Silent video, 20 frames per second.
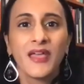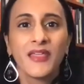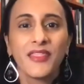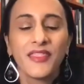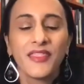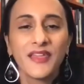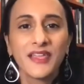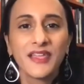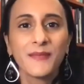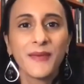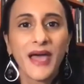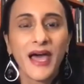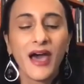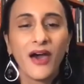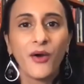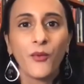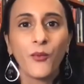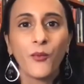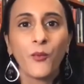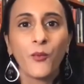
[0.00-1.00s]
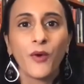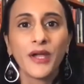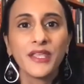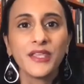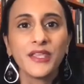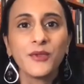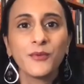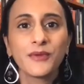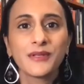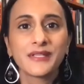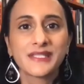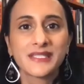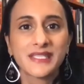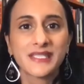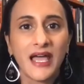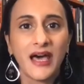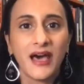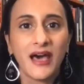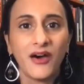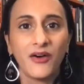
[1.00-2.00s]
Think about what you would
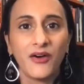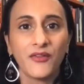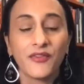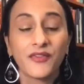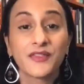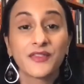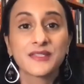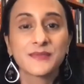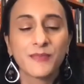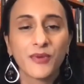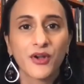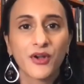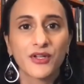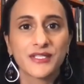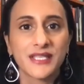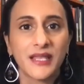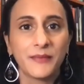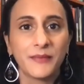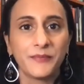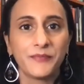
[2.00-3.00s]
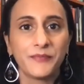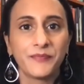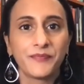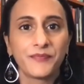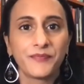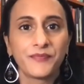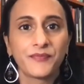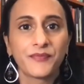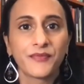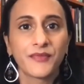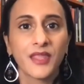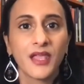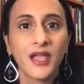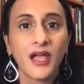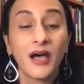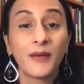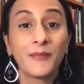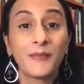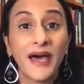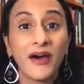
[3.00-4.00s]
tell this person
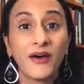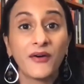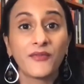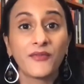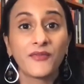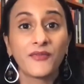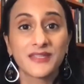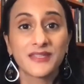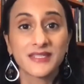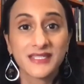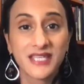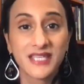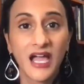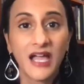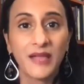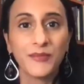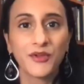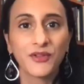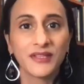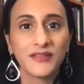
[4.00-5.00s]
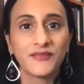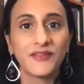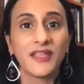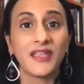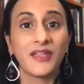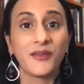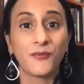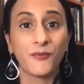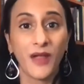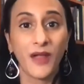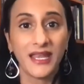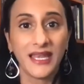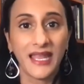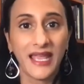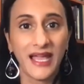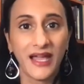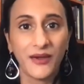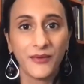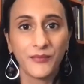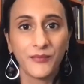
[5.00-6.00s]
about this time you're living in right
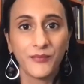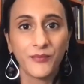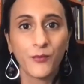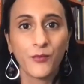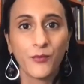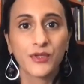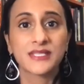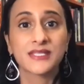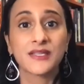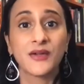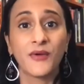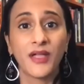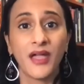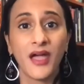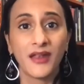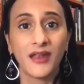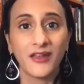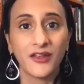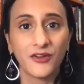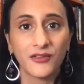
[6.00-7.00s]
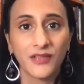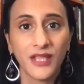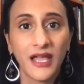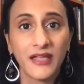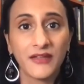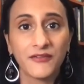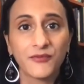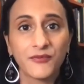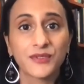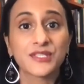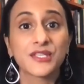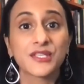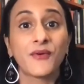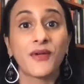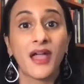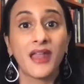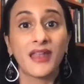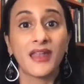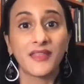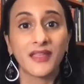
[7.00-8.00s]
now what's going on in your life, what's going
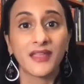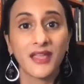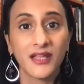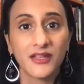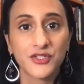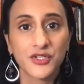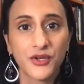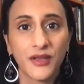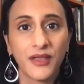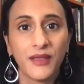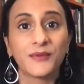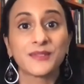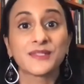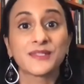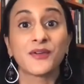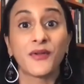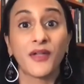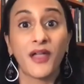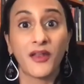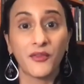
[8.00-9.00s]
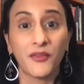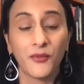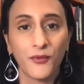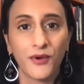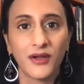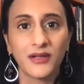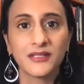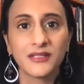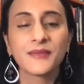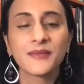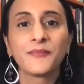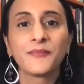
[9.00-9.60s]
on in the country, what's going on in the world,